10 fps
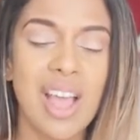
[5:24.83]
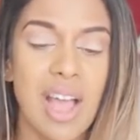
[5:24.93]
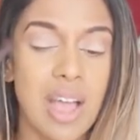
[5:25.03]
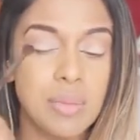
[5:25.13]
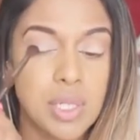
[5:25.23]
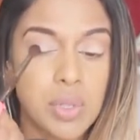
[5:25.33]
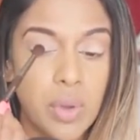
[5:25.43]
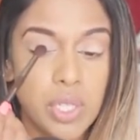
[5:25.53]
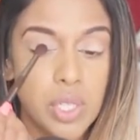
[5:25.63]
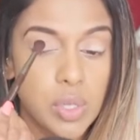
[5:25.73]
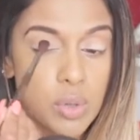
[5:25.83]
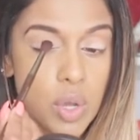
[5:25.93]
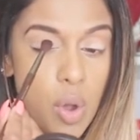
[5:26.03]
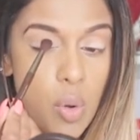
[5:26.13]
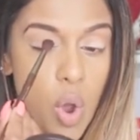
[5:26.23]
I'm just going to
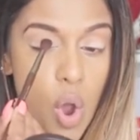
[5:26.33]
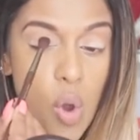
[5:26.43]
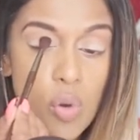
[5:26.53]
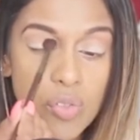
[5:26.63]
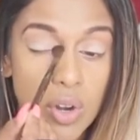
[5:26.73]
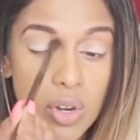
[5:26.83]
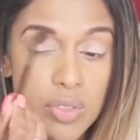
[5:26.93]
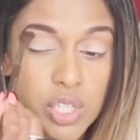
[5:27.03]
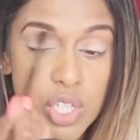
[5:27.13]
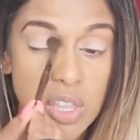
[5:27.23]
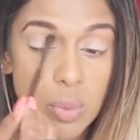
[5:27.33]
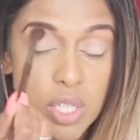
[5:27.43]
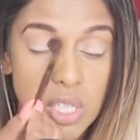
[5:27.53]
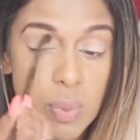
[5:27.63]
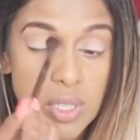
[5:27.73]
go over the shade that we
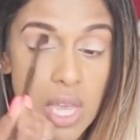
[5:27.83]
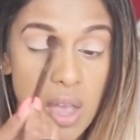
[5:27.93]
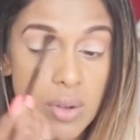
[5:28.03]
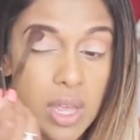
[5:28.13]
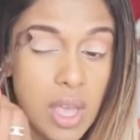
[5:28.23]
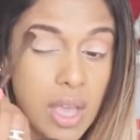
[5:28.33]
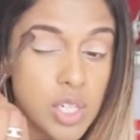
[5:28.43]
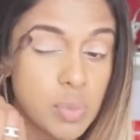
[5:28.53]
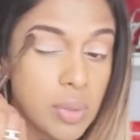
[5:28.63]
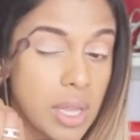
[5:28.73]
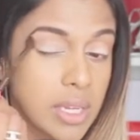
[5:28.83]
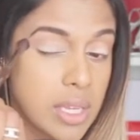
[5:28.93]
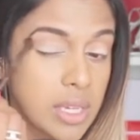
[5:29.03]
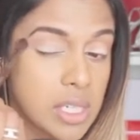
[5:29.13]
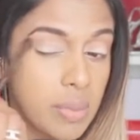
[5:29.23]
just put down and just blend
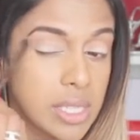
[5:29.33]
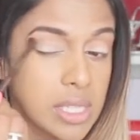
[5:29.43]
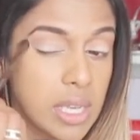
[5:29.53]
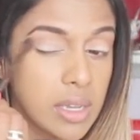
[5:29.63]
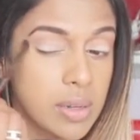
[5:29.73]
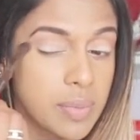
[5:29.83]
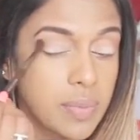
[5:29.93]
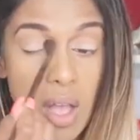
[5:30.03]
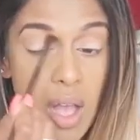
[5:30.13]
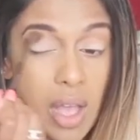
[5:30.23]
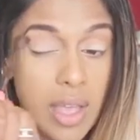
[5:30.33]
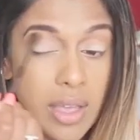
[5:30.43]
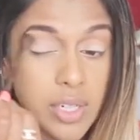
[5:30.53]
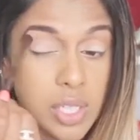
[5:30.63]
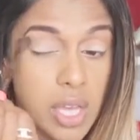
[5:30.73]
it into my skin.
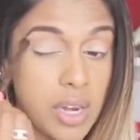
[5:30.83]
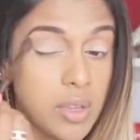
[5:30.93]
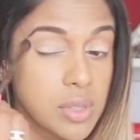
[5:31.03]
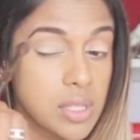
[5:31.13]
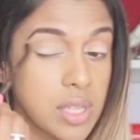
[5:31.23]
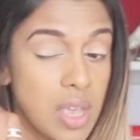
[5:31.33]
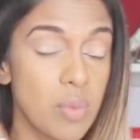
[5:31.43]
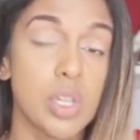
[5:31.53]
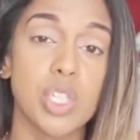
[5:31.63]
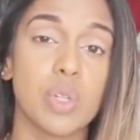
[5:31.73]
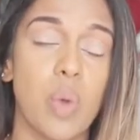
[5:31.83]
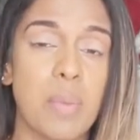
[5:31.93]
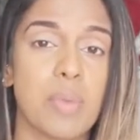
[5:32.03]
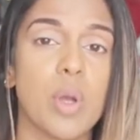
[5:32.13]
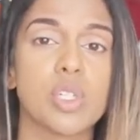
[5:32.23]
I just kind of use the same windshield
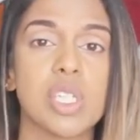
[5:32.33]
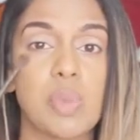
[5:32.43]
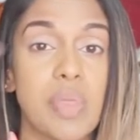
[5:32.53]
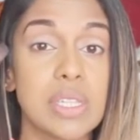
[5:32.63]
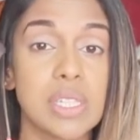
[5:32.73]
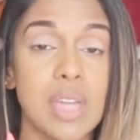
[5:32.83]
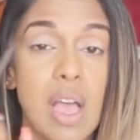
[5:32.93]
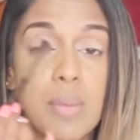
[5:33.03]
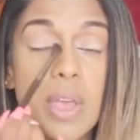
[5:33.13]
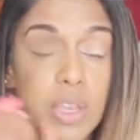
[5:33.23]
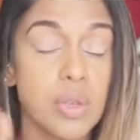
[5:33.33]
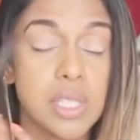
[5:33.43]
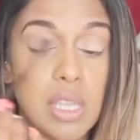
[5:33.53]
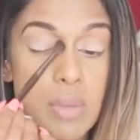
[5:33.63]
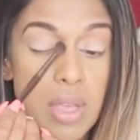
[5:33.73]
wiper motions, but this time you'll
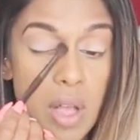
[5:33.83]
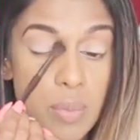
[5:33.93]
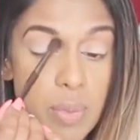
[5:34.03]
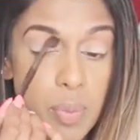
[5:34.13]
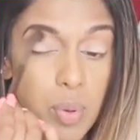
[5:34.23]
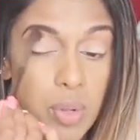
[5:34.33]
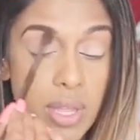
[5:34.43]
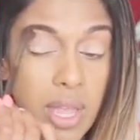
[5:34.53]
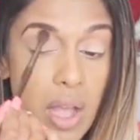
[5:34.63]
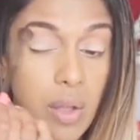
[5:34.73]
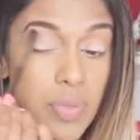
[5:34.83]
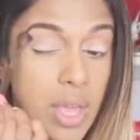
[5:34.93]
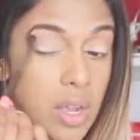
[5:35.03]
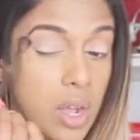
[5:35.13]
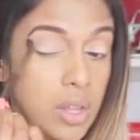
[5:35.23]
see me, I'll be pulling out
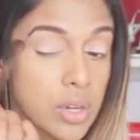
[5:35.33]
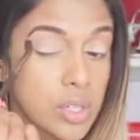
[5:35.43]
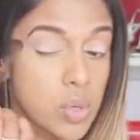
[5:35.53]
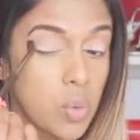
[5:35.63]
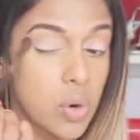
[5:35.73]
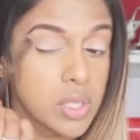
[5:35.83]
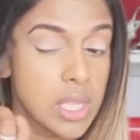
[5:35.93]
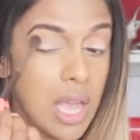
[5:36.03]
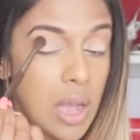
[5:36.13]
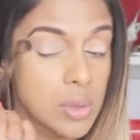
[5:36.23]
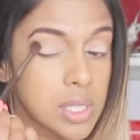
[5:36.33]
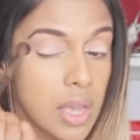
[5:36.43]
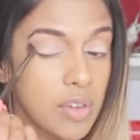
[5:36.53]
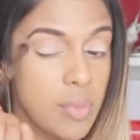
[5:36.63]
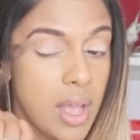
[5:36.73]
that color towards the
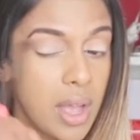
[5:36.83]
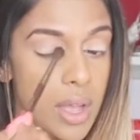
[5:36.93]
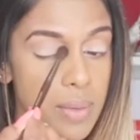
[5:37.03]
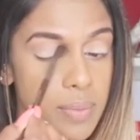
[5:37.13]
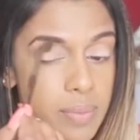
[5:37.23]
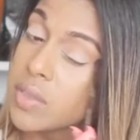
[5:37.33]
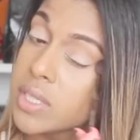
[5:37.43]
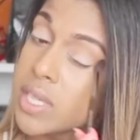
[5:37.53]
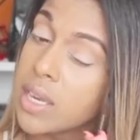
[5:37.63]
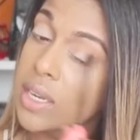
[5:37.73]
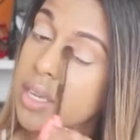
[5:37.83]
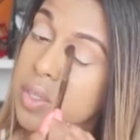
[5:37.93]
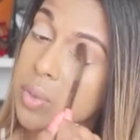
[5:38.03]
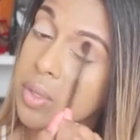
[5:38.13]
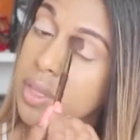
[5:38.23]
outside of my eye. And this technique
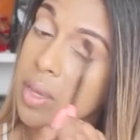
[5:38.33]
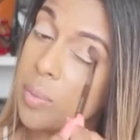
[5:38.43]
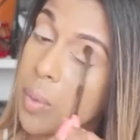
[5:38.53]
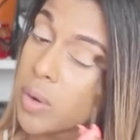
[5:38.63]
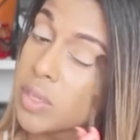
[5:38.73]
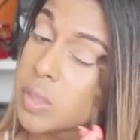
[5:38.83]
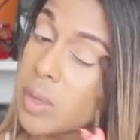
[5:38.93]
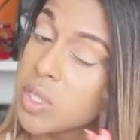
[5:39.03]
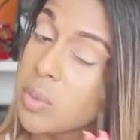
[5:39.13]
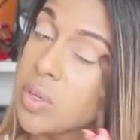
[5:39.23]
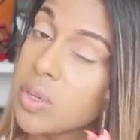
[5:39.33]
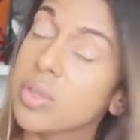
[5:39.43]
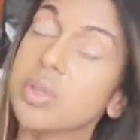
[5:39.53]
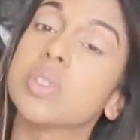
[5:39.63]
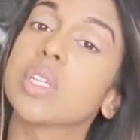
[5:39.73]
is really important, especially when you're
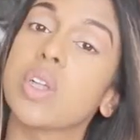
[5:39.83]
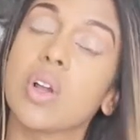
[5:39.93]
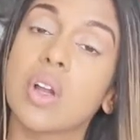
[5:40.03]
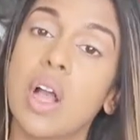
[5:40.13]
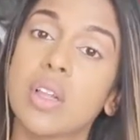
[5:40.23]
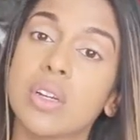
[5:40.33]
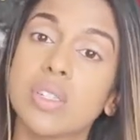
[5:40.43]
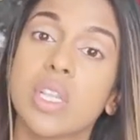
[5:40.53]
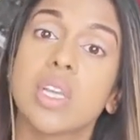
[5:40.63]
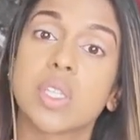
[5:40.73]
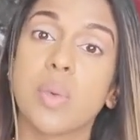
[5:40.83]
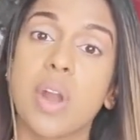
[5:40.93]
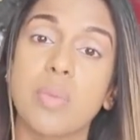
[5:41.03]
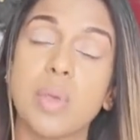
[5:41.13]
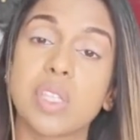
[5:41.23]
using darker colors. So
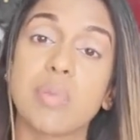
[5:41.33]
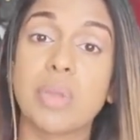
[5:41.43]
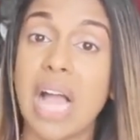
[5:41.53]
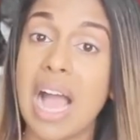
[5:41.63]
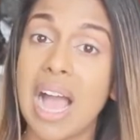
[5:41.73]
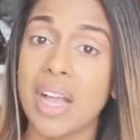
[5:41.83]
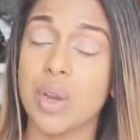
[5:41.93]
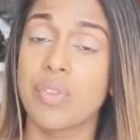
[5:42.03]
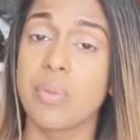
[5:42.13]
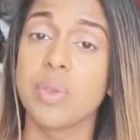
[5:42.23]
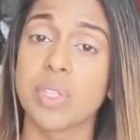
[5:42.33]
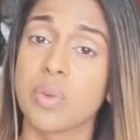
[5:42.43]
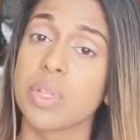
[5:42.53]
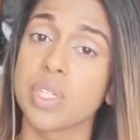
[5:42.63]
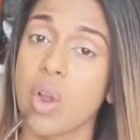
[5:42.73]
when I'm using black or if I'm using
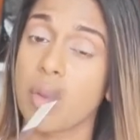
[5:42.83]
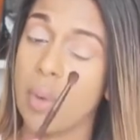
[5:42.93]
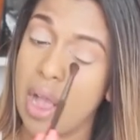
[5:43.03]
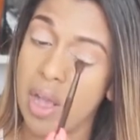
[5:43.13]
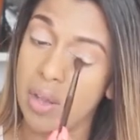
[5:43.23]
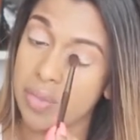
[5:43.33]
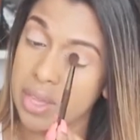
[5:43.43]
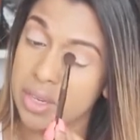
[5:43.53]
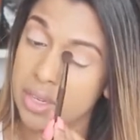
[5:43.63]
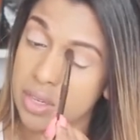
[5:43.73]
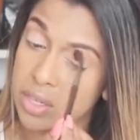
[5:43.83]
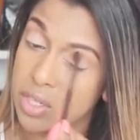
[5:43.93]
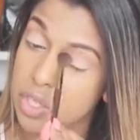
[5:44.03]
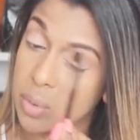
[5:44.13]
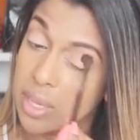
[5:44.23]
a really dark brown, then
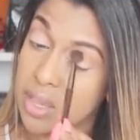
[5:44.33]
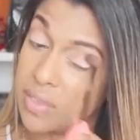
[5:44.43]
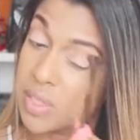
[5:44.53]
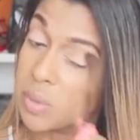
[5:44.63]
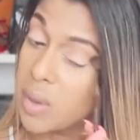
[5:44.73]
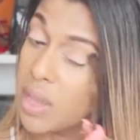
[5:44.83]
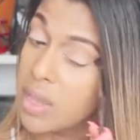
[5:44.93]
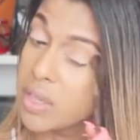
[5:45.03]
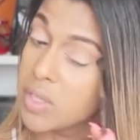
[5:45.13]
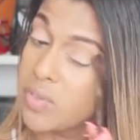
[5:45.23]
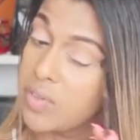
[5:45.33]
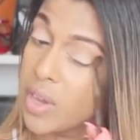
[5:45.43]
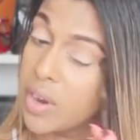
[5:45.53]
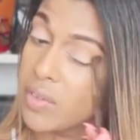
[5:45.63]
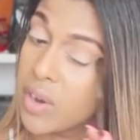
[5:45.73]
doing it this way is
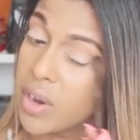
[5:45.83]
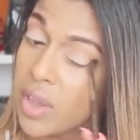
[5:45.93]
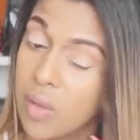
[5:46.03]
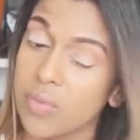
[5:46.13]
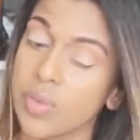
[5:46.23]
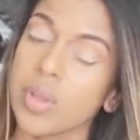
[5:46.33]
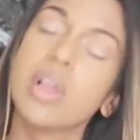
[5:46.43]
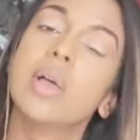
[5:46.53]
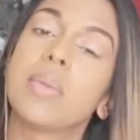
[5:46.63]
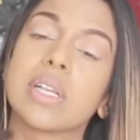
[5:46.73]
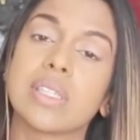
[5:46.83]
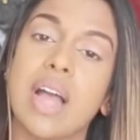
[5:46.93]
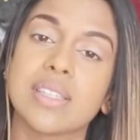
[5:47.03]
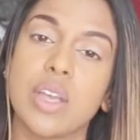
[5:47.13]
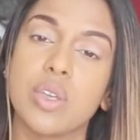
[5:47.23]
very, very helpful because
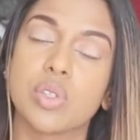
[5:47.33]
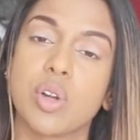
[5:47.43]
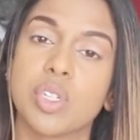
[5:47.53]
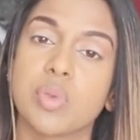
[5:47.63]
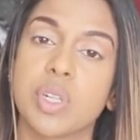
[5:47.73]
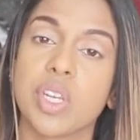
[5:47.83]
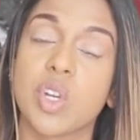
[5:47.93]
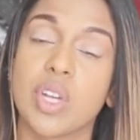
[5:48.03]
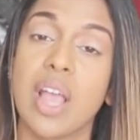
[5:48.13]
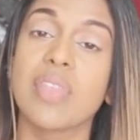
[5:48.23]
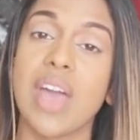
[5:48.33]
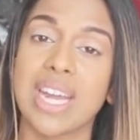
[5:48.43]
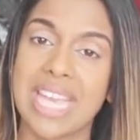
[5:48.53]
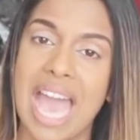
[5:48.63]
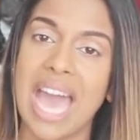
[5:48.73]
that's how you start to really create
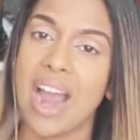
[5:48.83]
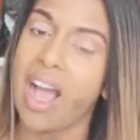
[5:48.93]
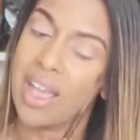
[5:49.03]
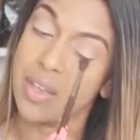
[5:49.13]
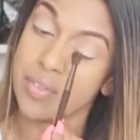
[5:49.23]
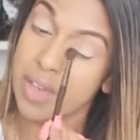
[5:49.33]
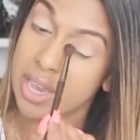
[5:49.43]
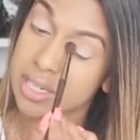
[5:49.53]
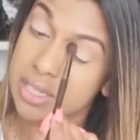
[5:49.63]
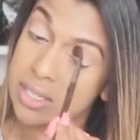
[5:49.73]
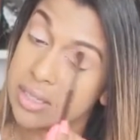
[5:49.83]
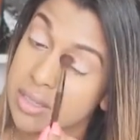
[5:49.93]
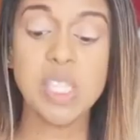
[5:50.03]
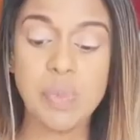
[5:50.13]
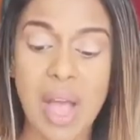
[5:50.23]
that cat eye effect.
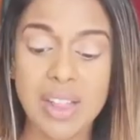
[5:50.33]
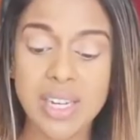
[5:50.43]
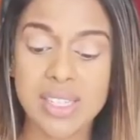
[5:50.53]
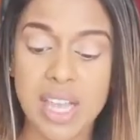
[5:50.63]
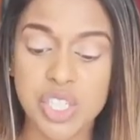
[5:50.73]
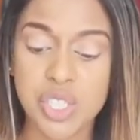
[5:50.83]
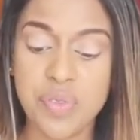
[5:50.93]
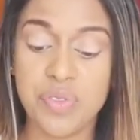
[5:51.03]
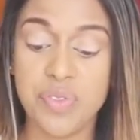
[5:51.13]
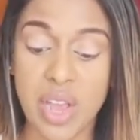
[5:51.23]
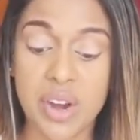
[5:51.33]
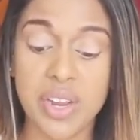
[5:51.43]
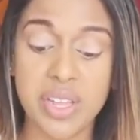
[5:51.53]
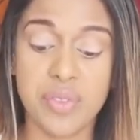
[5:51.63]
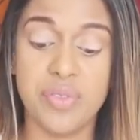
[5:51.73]
This palette is actually
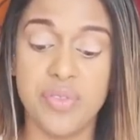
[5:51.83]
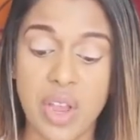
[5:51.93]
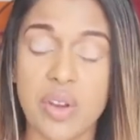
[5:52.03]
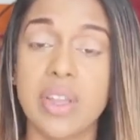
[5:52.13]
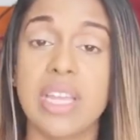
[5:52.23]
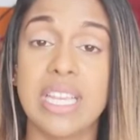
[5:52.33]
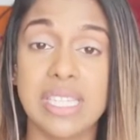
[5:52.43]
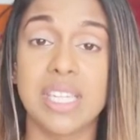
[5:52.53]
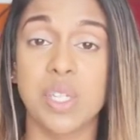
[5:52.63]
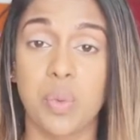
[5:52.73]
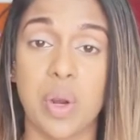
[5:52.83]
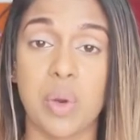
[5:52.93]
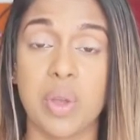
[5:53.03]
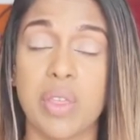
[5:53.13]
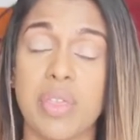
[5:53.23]
very, very easy to
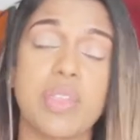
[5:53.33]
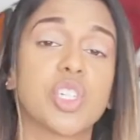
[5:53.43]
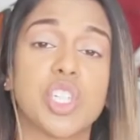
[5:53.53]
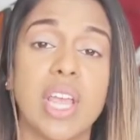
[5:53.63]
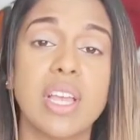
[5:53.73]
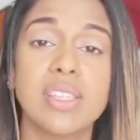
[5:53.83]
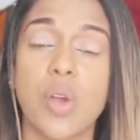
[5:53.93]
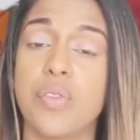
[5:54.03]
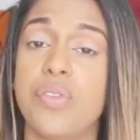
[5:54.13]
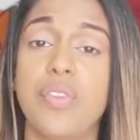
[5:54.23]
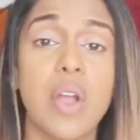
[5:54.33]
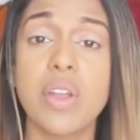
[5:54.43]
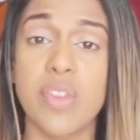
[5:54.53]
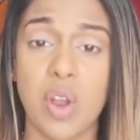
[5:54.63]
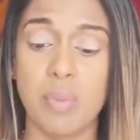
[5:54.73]
work with. The shades are
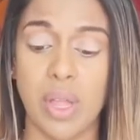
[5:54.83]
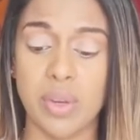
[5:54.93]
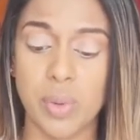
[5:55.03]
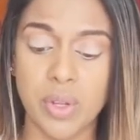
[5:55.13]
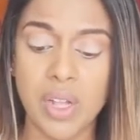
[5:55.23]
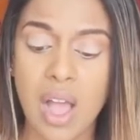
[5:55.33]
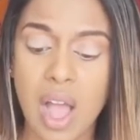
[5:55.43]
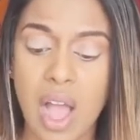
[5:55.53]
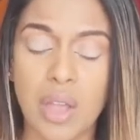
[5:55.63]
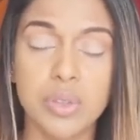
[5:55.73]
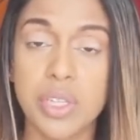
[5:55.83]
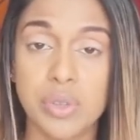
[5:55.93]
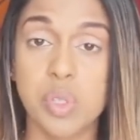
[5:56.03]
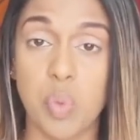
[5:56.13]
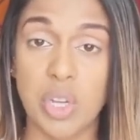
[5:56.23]
very, very blendable. I only
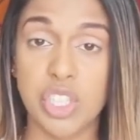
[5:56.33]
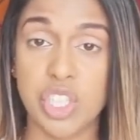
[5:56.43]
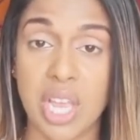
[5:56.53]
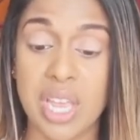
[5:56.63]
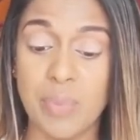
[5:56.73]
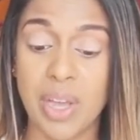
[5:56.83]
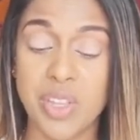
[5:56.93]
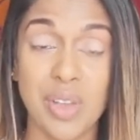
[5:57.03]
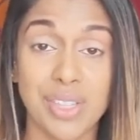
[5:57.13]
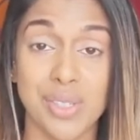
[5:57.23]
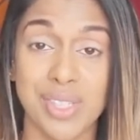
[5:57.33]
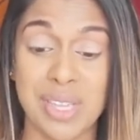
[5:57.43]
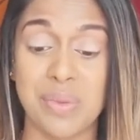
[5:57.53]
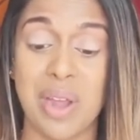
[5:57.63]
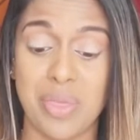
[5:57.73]
used 1 shade, but you guys will
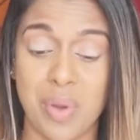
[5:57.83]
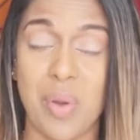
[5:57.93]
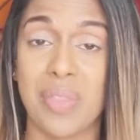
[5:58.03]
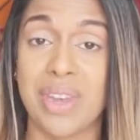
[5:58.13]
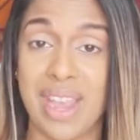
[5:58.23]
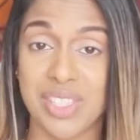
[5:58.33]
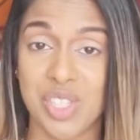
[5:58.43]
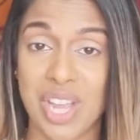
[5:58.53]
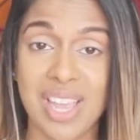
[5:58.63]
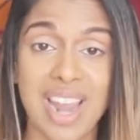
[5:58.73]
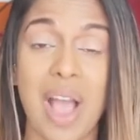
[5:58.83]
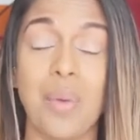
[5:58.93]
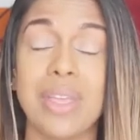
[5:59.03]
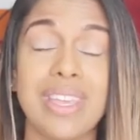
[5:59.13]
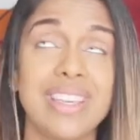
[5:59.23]
see when I throw on the next shade
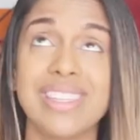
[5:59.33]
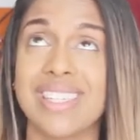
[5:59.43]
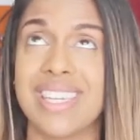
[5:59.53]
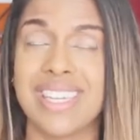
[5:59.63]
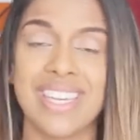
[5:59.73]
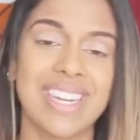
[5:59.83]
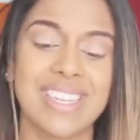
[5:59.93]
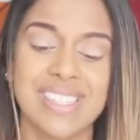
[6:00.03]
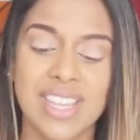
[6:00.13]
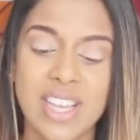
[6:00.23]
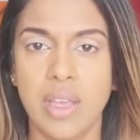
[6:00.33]
how easy it is.